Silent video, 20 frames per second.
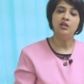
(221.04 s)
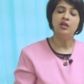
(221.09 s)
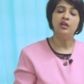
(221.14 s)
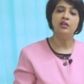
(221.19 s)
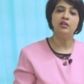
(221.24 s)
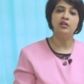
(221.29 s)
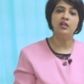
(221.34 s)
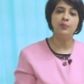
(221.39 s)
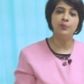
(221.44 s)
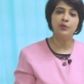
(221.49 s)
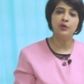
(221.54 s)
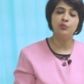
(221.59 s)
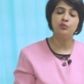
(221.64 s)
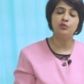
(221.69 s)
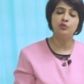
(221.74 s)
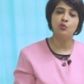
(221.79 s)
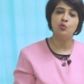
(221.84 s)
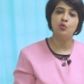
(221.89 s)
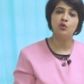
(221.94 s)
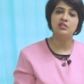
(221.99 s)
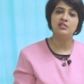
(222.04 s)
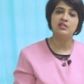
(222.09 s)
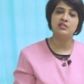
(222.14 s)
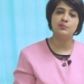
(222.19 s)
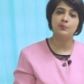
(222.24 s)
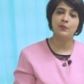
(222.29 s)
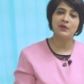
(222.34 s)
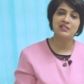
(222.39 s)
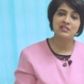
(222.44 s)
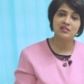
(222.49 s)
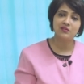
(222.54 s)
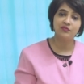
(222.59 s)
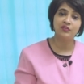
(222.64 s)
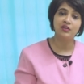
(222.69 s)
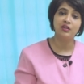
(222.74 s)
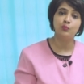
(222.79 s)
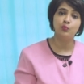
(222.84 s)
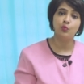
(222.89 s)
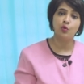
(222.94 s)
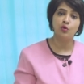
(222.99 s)
In DP2 is a
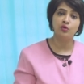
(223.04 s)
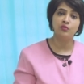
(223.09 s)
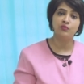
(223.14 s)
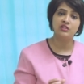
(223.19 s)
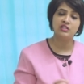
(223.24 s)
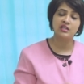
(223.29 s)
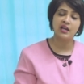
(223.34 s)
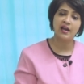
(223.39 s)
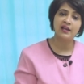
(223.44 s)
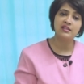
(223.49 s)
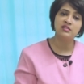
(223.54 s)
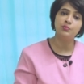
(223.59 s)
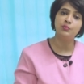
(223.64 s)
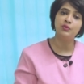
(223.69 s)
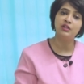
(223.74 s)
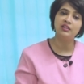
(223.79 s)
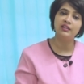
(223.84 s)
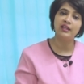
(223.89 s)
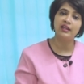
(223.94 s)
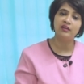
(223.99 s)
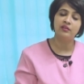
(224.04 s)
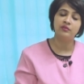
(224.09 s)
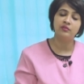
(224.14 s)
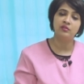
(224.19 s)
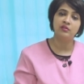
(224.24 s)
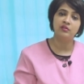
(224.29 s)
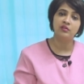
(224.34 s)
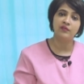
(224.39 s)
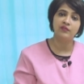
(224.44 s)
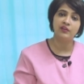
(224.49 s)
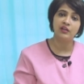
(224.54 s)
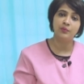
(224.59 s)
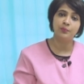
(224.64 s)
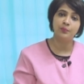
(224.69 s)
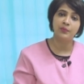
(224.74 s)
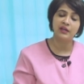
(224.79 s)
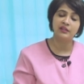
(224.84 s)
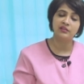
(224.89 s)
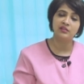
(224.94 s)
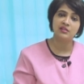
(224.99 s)
specific mode which has been developed
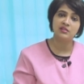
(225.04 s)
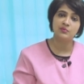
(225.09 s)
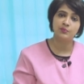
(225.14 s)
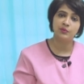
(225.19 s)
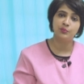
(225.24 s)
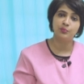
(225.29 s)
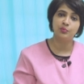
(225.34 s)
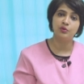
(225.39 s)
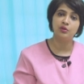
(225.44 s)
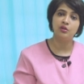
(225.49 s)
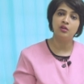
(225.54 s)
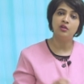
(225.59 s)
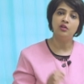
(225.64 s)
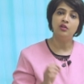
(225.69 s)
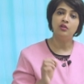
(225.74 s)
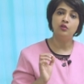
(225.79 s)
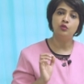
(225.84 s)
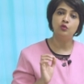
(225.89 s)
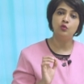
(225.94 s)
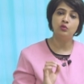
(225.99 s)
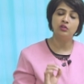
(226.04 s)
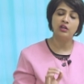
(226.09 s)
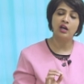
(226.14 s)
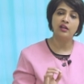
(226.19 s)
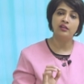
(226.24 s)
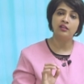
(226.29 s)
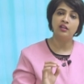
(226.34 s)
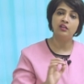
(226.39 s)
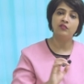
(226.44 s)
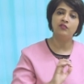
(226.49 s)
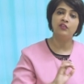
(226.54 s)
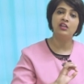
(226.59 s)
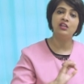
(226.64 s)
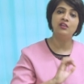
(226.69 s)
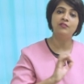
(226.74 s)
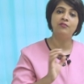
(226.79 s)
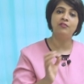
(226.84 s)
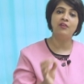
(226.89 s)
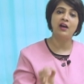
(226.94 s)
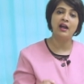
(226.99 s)
by these people to target very
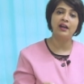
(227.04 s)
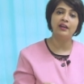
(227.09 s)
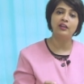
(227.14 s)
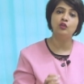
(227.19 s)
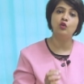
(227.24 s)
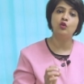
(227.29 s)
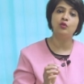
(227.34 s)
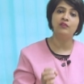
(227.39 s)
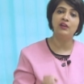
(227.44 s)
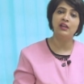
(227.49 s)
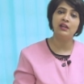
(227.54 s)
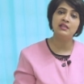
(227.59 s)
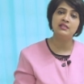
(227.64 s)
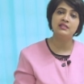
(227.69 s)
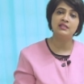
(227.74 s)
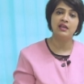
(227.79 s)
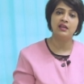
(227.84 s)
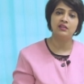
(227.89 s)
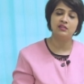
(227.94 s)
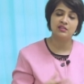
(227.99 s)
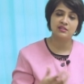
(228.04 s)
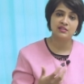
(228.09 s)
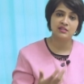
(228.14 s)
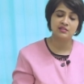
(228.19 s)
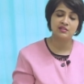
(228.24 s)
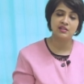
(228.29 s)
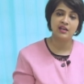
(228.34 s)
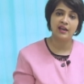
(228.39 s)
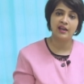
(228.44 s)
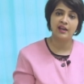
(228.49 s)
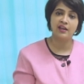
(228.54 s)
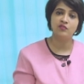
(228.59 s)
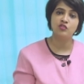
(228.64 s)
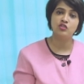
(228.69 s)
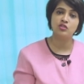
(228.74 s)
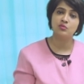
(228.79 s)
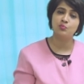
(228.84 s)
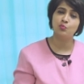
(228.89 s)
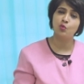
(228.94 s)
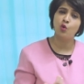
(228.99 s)
fine or vellus hair. This is the hair
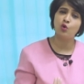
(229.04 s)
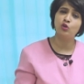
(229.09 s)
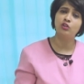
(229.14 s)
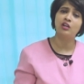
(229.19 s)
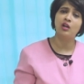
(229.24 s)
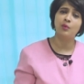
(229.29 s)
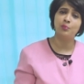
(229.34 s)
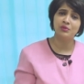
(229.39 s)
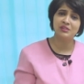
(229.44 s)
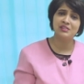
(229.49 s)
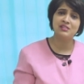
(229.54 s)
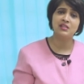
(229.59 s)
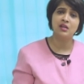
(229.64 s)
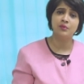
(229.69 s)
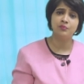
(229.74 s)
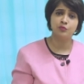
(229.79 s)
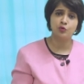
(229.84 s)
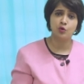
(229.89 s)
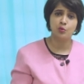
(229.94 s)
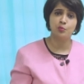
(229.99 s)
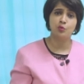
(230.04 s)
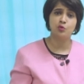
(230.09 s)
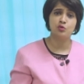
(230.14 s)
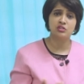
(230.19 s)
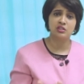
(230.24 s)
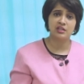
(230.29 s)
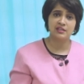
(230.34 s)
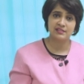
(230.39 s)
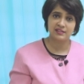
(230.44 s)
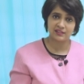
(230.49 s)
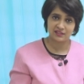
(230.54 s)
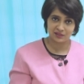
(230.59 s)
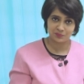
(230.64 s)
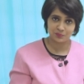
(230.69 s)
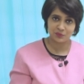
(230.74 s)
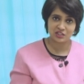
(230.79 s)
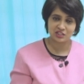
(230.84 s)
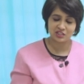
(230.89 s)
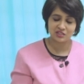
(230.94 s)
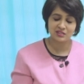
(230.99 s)
which is more troublesome for most aesthetic
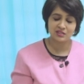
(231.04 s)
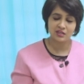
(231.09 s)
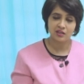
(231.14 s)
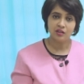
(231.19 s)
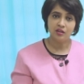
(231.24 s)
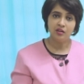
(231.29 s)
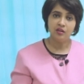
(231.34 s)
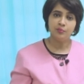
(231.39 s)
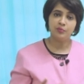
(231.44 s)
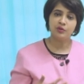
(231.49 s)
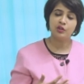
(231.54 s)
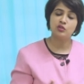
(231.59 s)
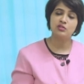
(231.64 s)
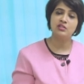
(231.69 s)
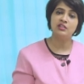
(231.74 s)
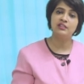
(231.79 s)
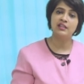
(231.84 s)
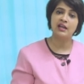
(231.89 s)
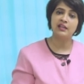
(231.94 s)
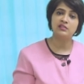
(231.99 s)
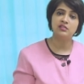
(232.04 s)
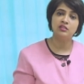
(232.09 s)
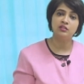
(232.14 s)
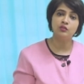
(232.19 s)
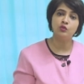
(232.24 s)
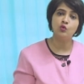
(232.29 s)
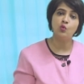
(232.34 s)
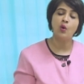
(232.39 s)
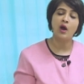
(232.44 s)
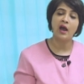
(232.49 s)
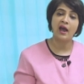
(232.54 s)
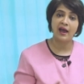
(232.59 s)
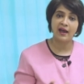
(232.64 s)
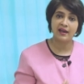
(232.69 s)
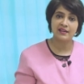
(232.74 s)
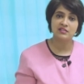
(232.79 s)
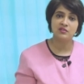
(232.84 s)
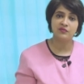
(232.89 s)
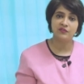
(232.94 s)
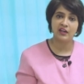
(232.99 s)
patients, because it doesn't do
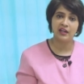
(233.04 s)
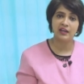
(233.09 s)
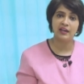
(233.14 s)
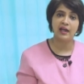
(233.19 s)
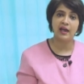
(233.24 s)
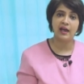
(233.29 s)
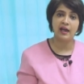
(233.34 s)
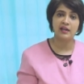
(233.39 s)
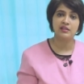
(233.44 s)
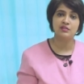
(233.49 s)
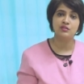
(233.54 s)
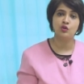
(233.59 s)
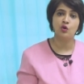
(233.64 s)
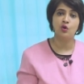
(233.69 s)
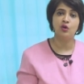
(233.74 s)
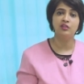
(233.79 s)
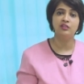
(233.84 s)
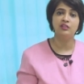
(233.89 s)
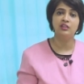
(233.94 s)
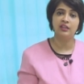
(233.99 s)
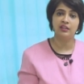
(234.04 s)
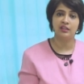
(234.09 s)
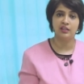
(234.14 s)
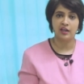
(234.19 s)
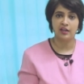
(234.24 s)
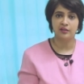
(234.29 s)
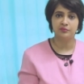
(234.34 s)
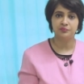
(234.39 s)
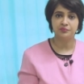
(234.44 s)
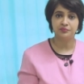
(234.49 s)
as well as your thick hair.